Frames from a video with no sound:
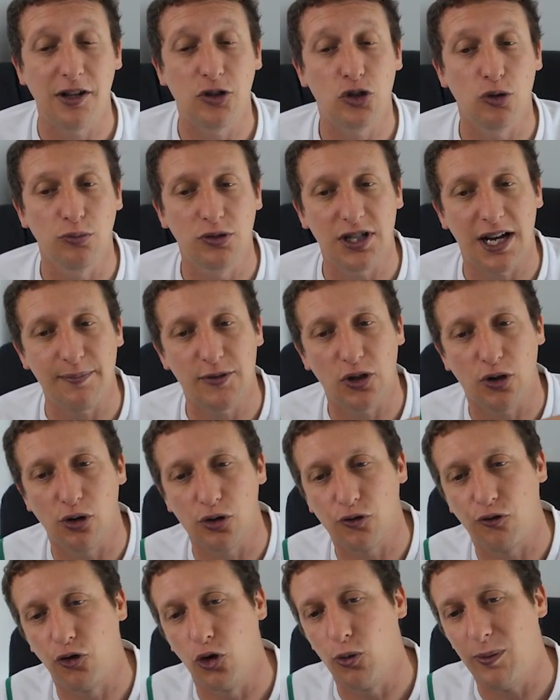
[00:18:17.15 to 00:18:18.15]
Sometimes he goes
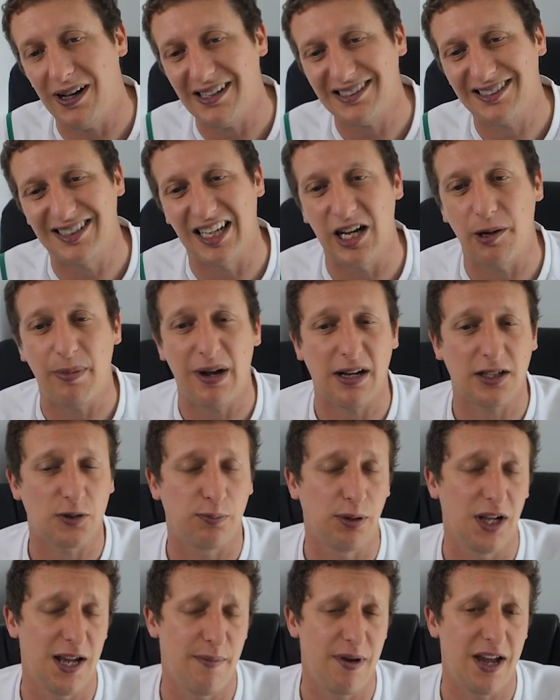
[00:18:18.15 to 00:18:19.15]
fullbacks, centre backs,
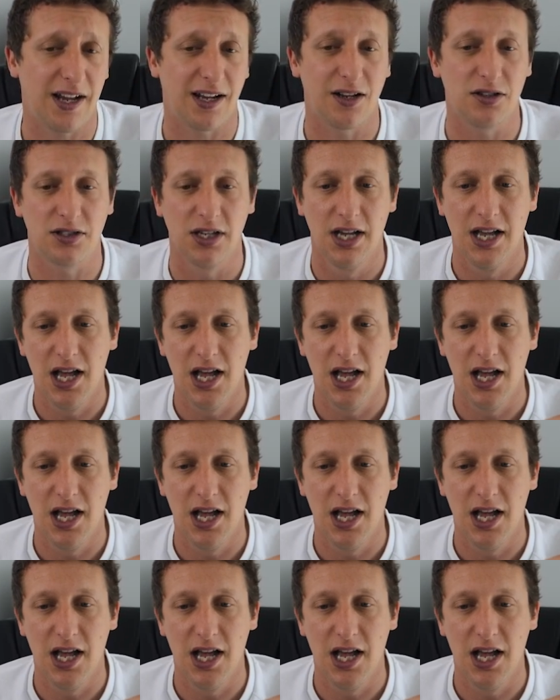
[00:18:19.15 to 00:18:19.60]
playmakers.